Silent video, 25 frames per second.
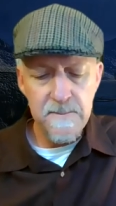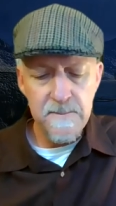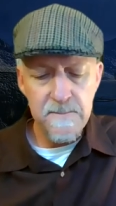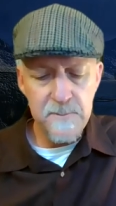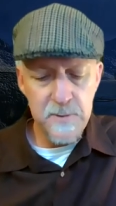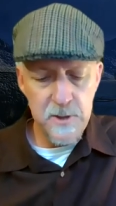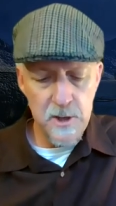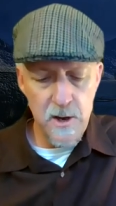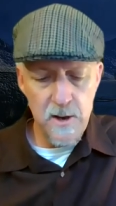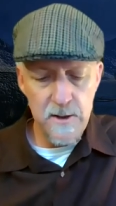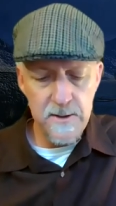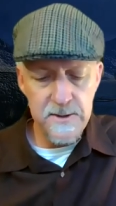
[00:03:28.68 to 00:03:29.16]

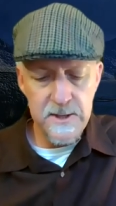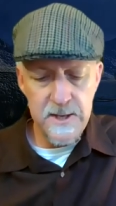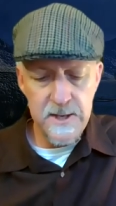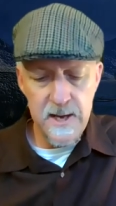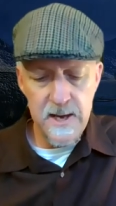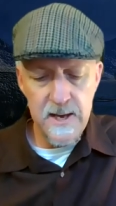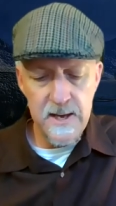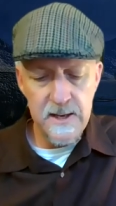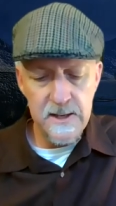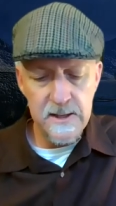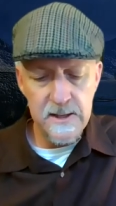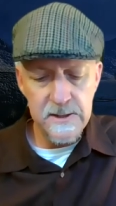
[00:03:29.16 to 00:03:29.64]
Beyond the
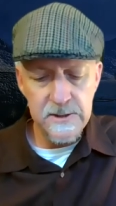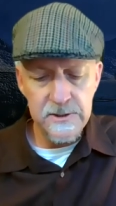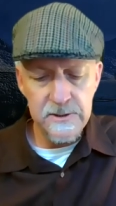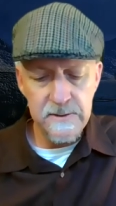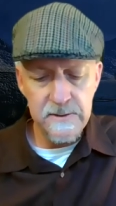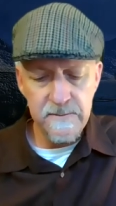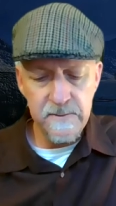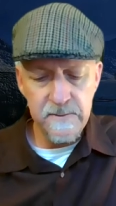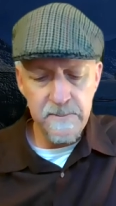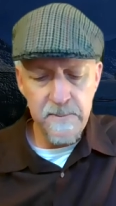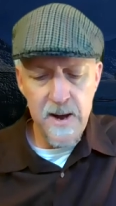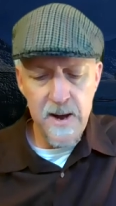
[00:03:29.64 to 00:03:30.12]
edge
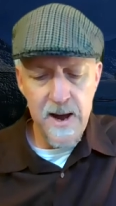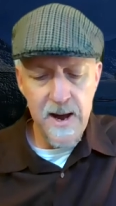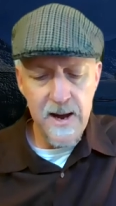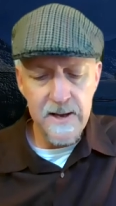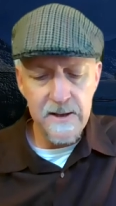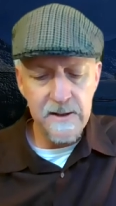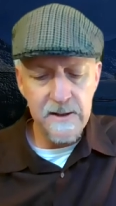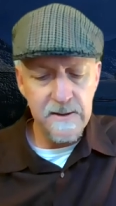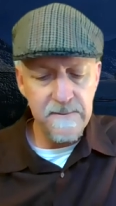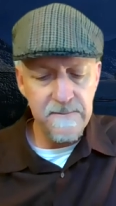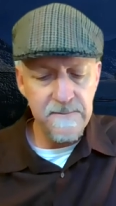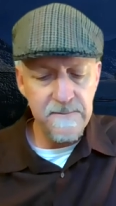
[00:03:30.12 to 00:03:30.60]
of a
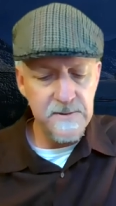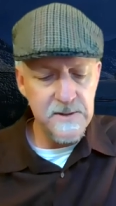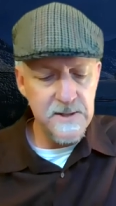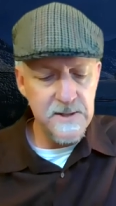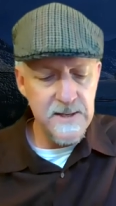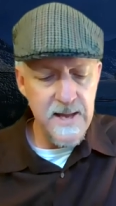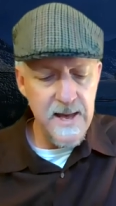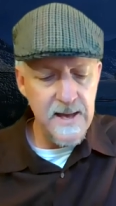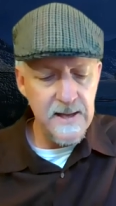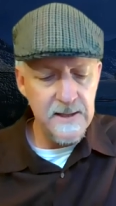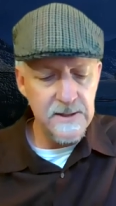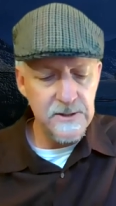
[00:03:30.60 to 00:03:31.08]
pile of
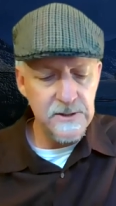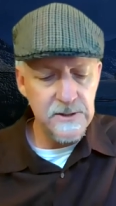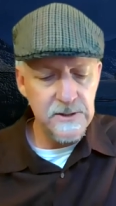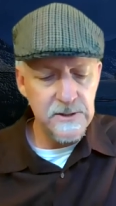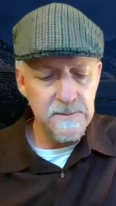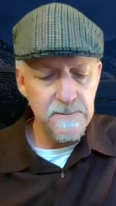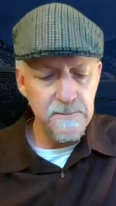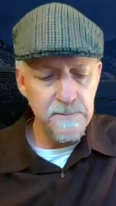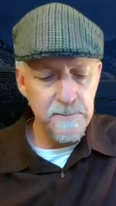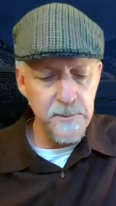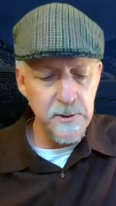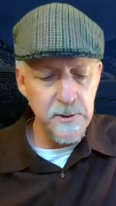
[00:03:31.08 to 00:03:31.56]

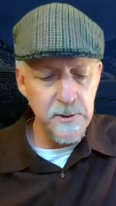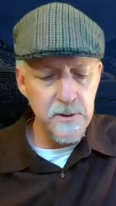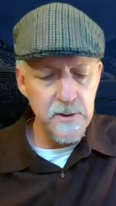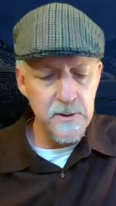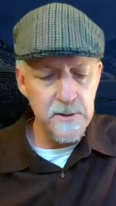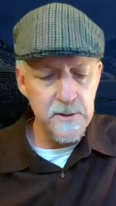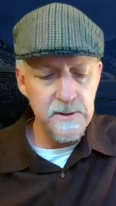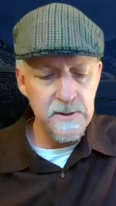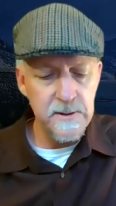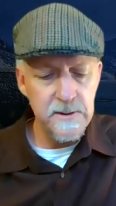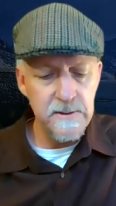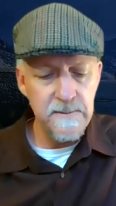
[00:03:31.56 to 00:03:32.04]
nets,
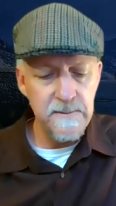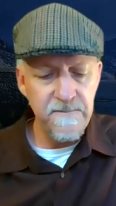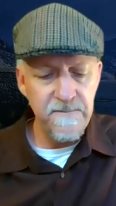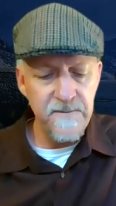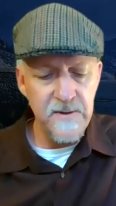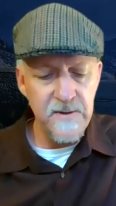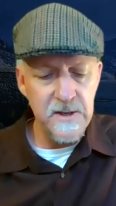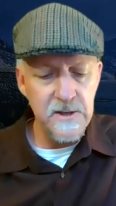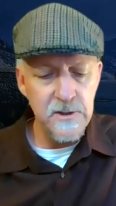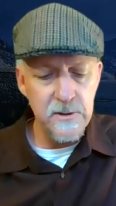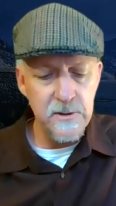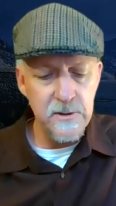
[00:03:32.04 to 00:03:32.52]
burdened
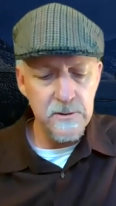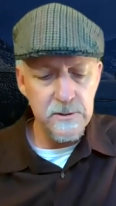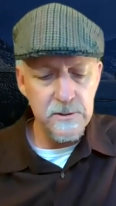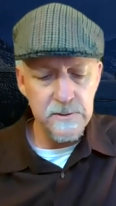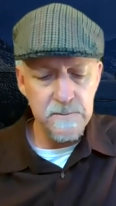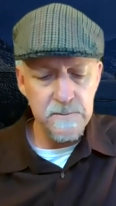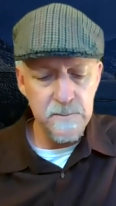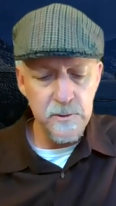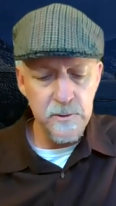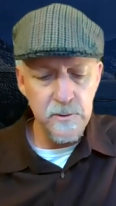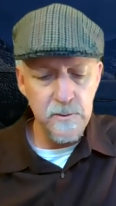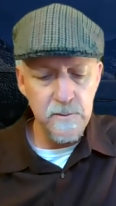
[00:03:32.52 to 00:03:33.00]
figures
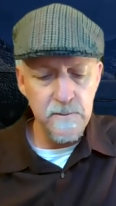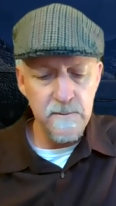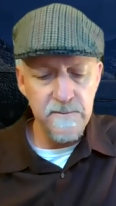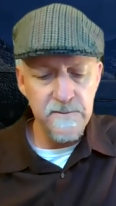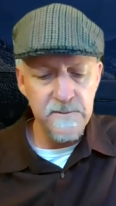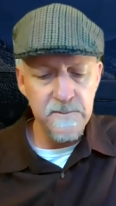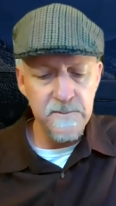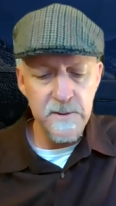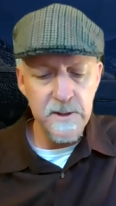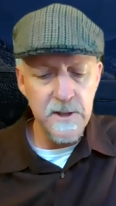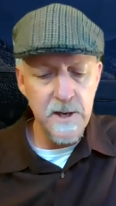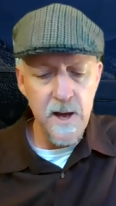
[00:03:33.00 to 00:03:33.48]

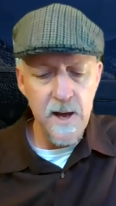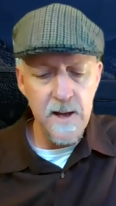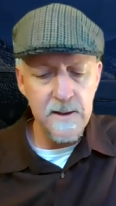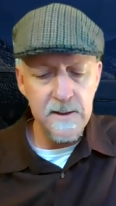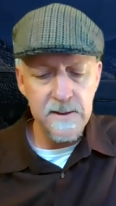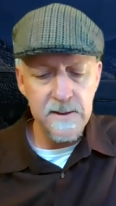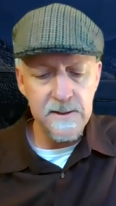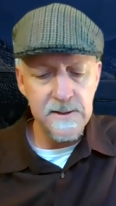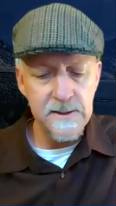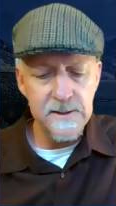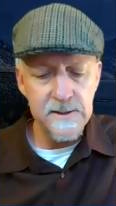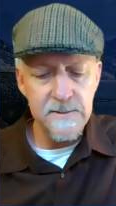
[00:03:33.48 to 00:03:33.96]
moved
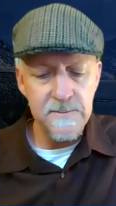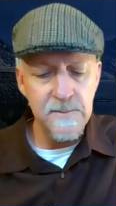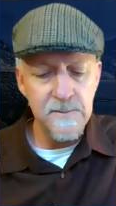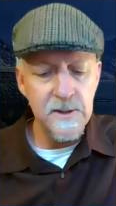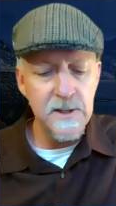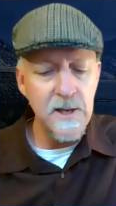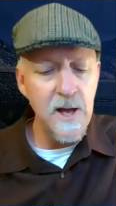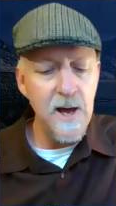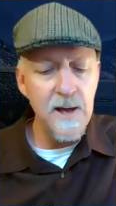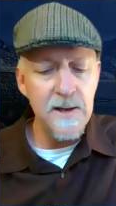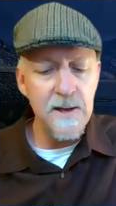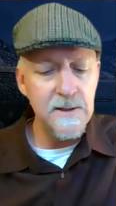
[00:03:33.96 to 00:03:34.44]

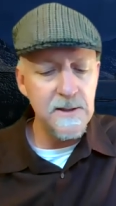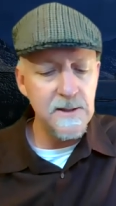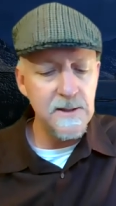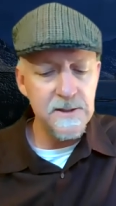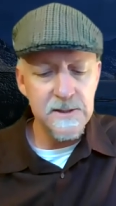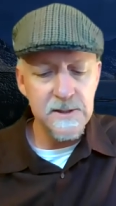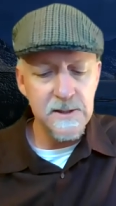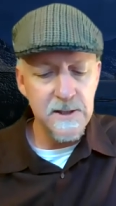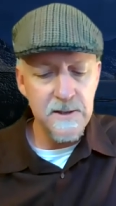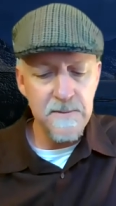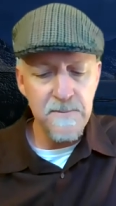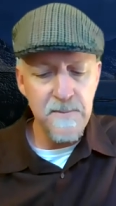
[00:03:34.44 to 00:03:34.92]

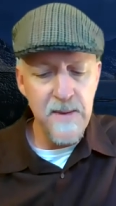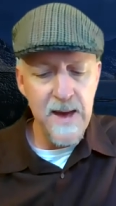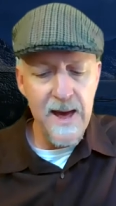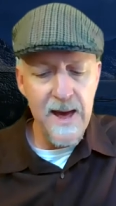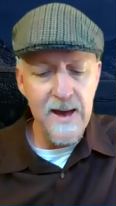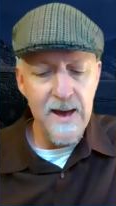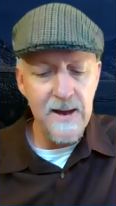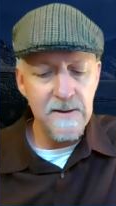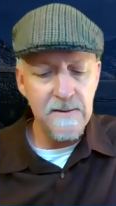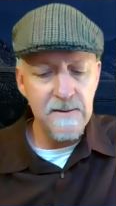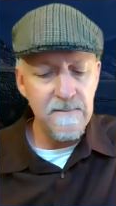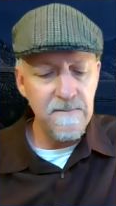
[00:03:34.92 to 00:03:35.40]
monotonously
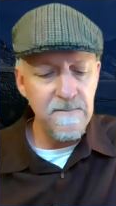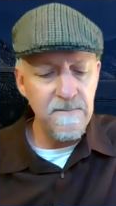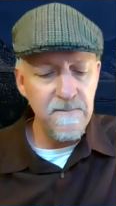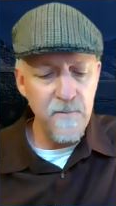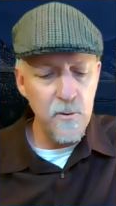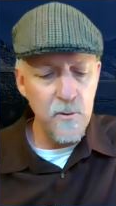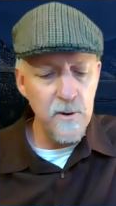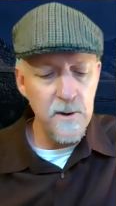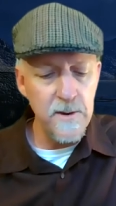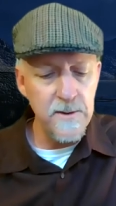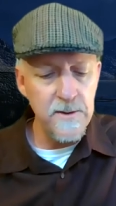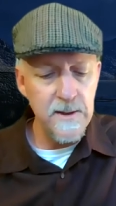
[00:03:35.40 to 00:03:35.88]
back and
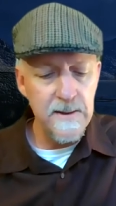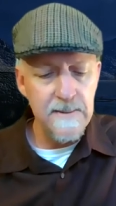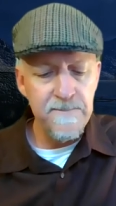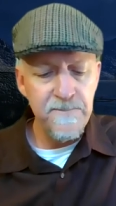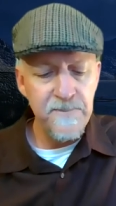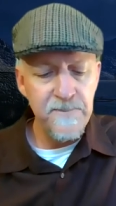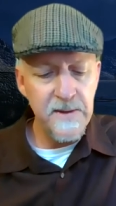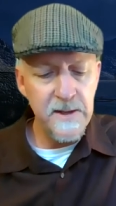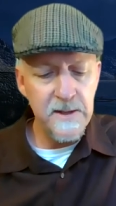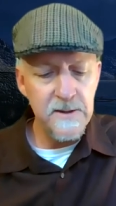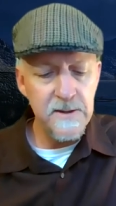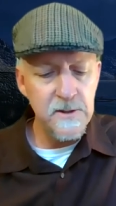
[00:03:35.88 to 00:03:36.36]
forth
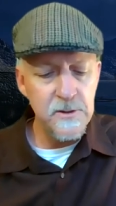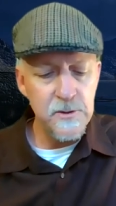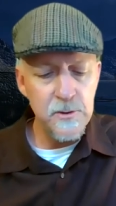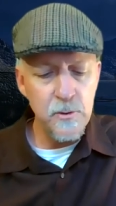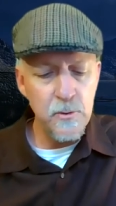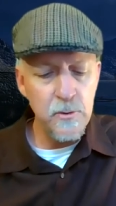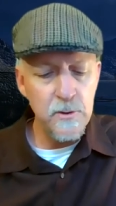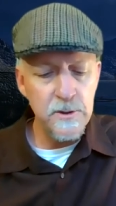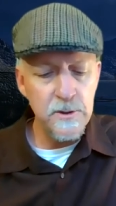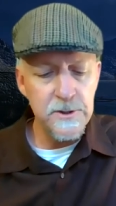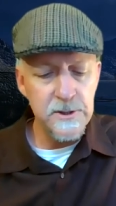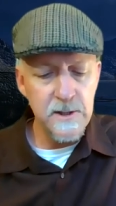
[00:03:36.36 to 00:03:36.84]
in the
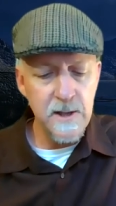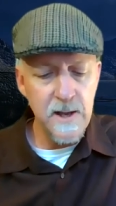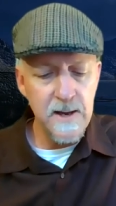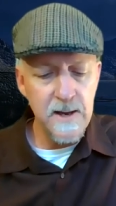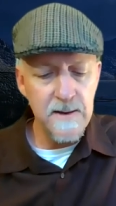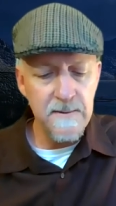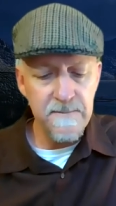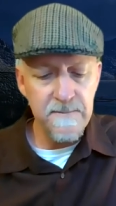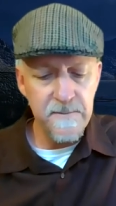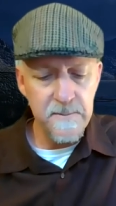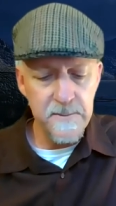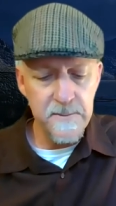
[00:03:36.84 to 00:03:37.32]

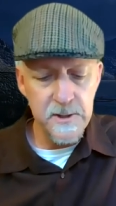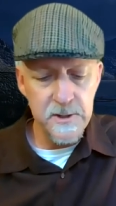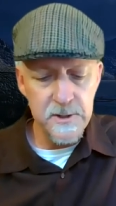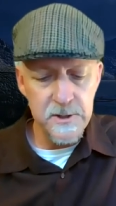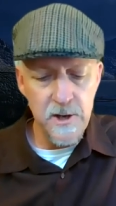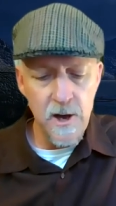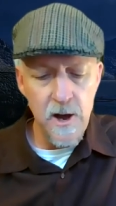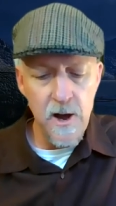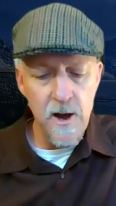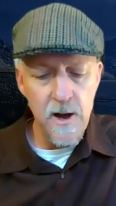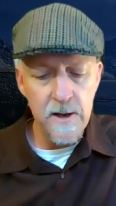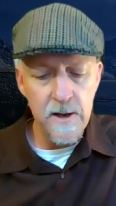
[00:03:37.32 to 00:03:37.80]
torchlight from the
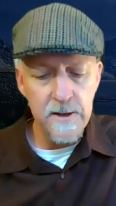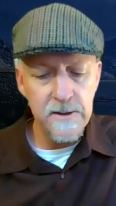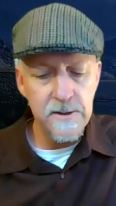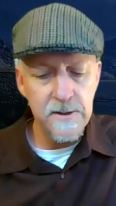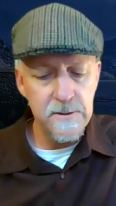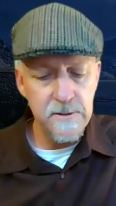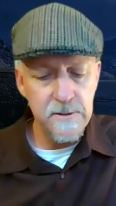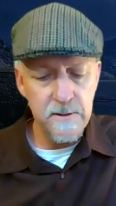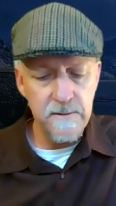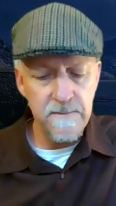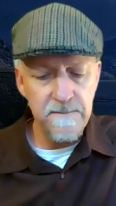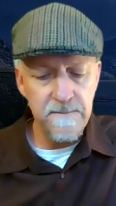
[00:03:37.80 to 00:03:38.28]
dock
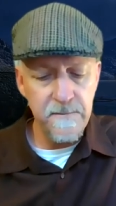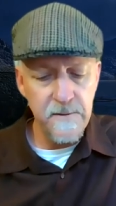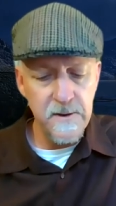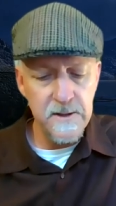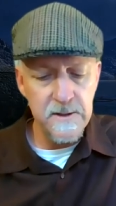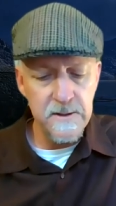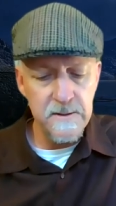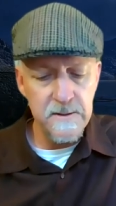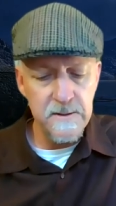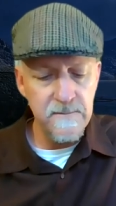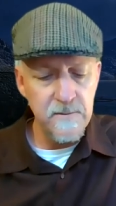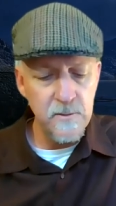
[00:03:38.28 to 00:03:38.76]
to the
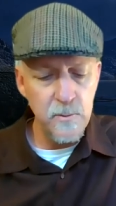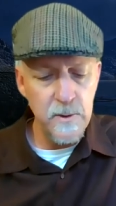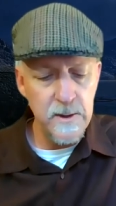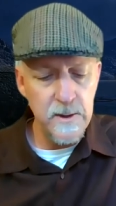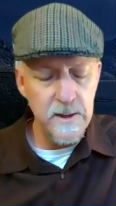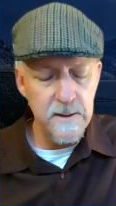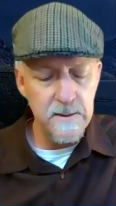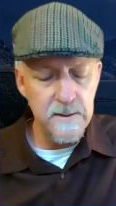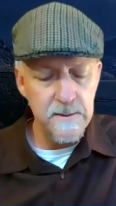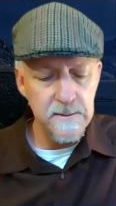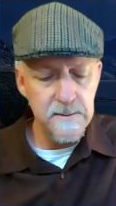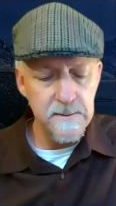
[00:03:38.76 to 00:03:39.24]
friend of the
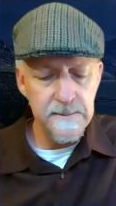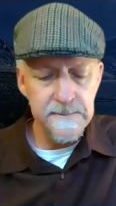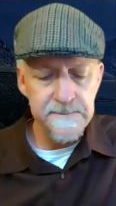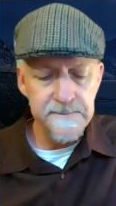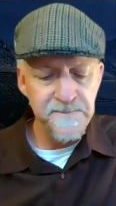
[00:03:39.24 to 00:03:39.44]
wind.